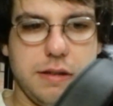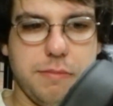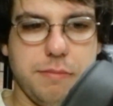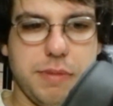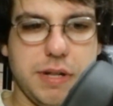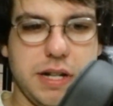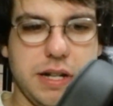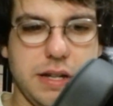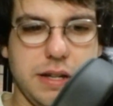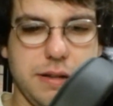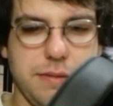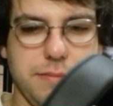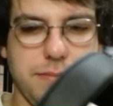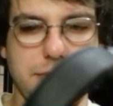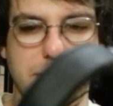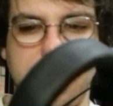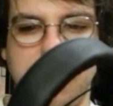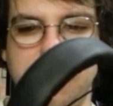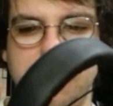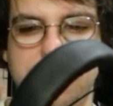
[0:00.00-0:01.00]
But
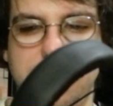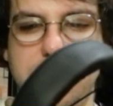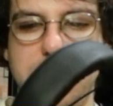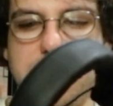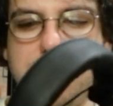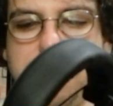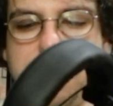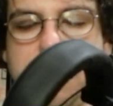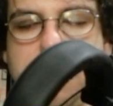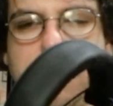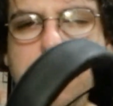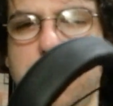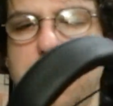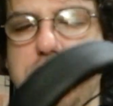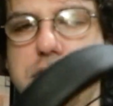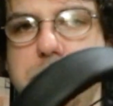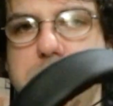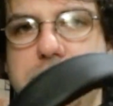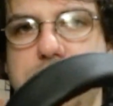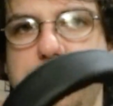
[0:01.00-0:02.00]
like I was saying with the
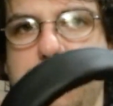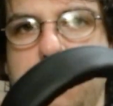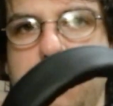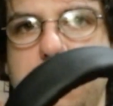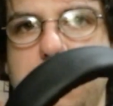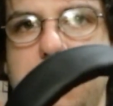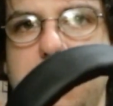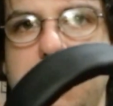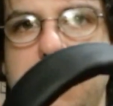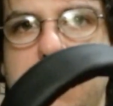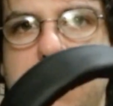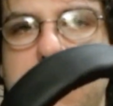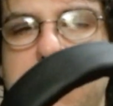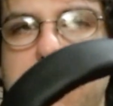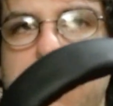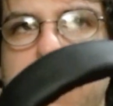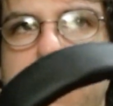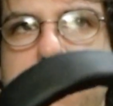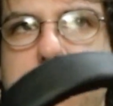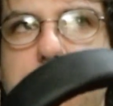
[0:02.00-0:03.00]
volume before, I
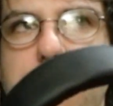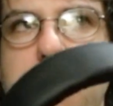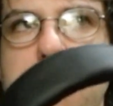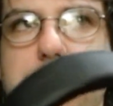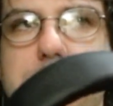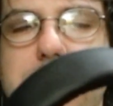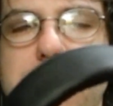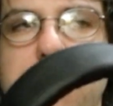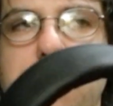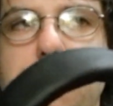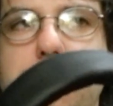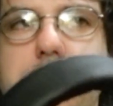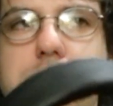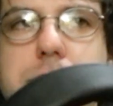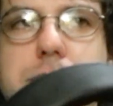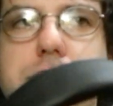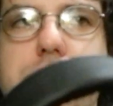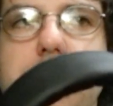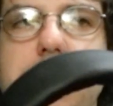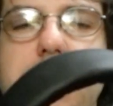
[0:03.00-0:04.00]
still have to crank my Zune
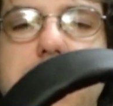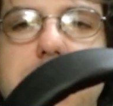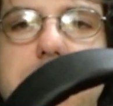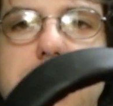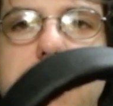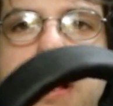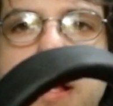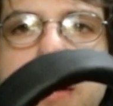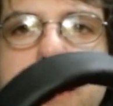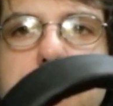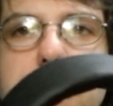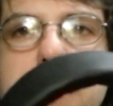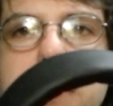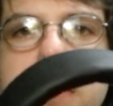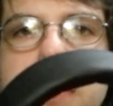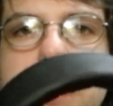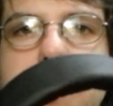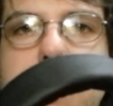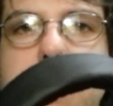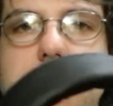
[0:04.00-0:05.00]
up pretty loud.
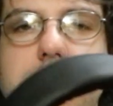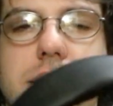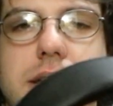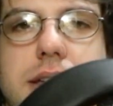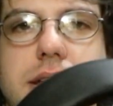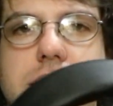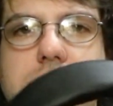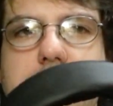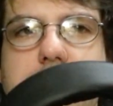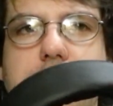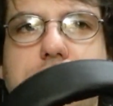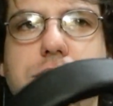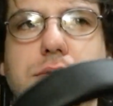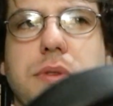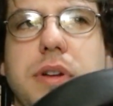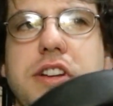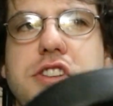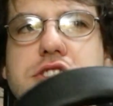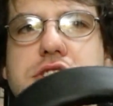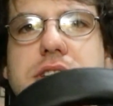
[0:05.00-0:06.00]
The
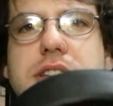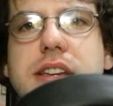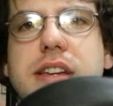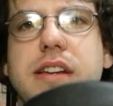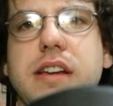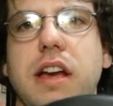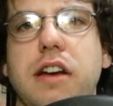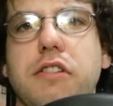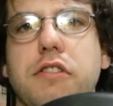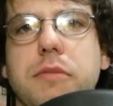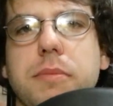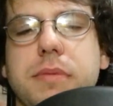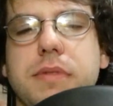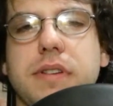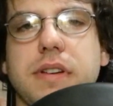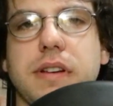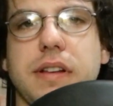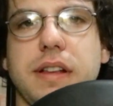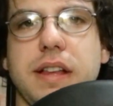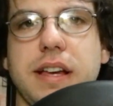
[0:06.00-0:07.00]
Zune HD can go up
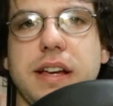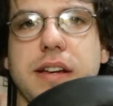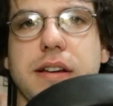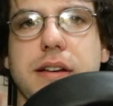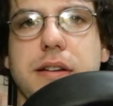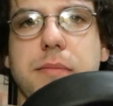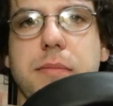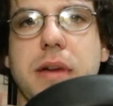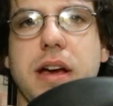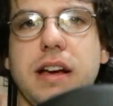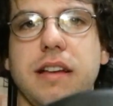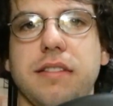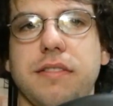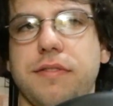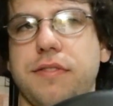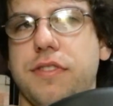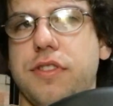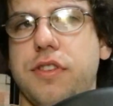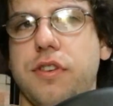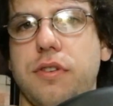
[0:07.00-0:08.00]
to like a max of
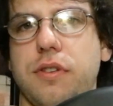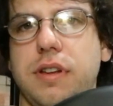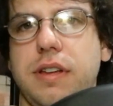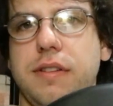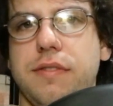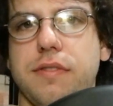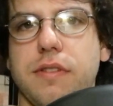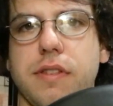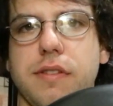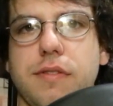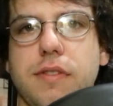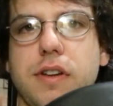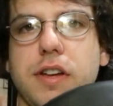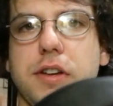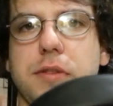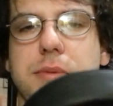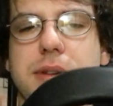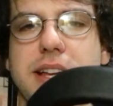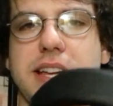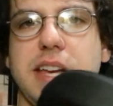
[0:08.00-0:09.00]
30 for the
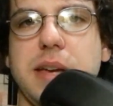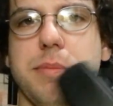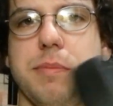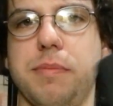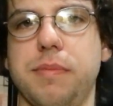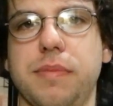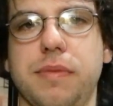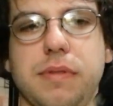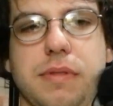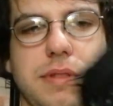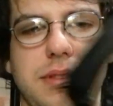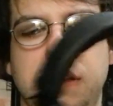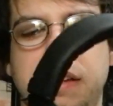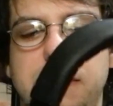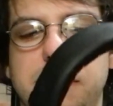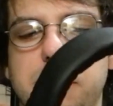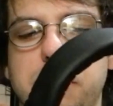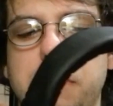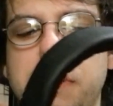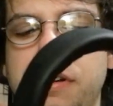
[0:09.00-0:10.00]
volume, and I keep
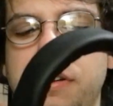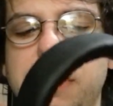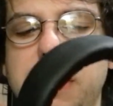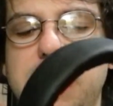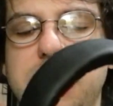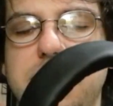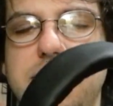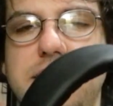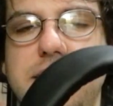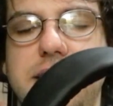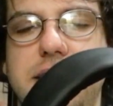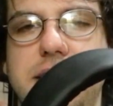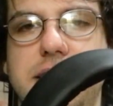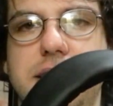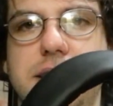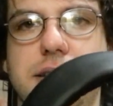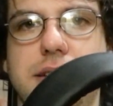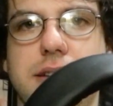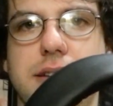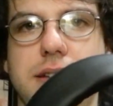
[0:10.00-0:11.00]
these about 18.